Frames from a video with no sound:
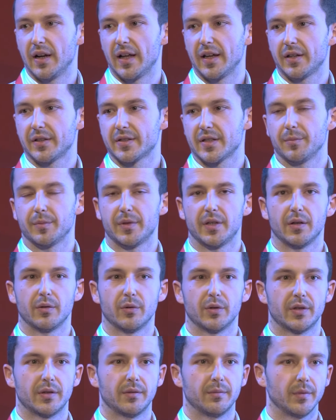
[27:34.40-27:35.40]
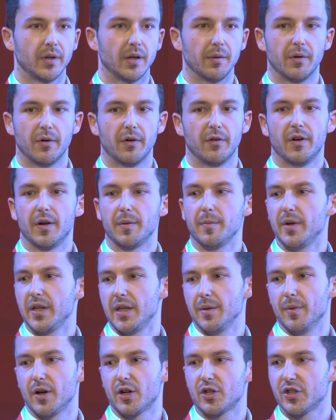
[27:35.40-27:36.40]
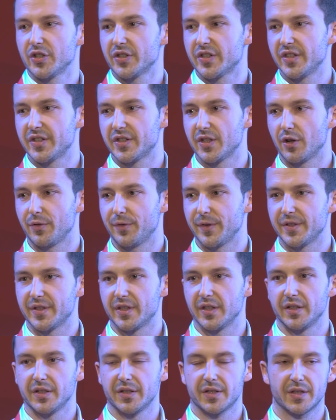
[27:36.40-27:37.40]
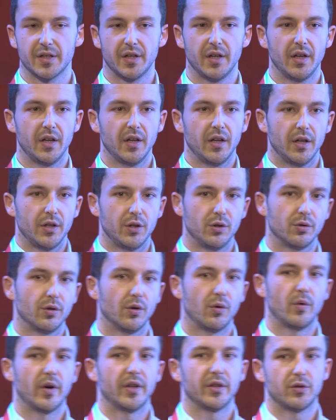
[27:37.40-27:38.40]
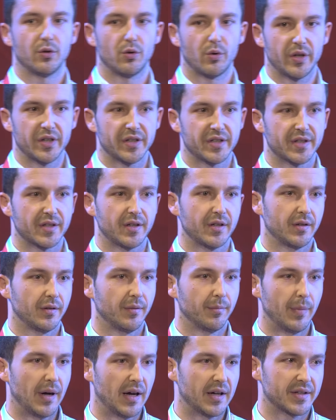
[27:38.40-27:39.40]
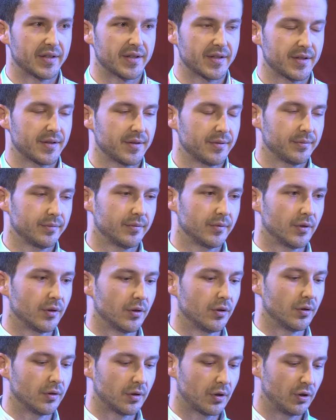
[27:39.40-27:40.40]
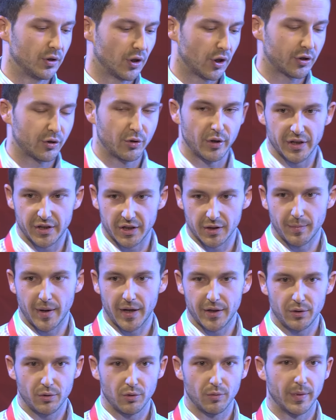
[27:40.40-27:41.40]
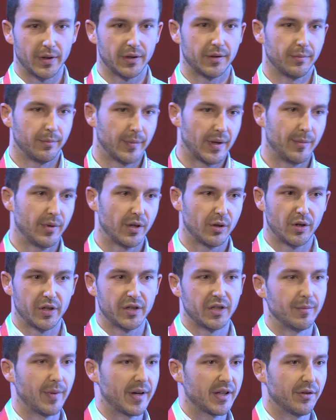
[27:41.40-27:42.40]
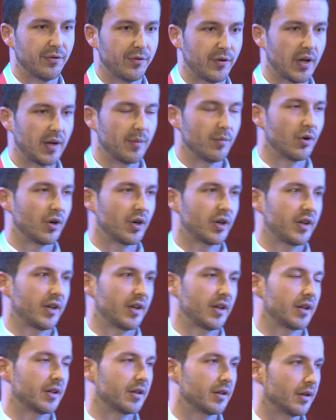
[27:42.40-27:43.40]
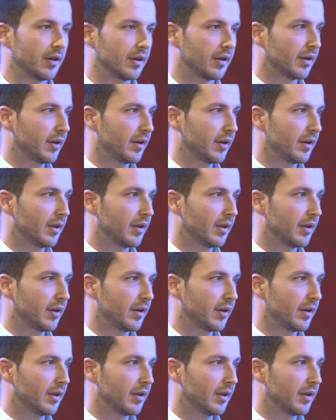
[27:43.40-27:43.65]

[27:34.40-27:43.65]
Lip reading: like something with emergency services, you don't want to risk bugs not created by you, but maybe created by the framework. And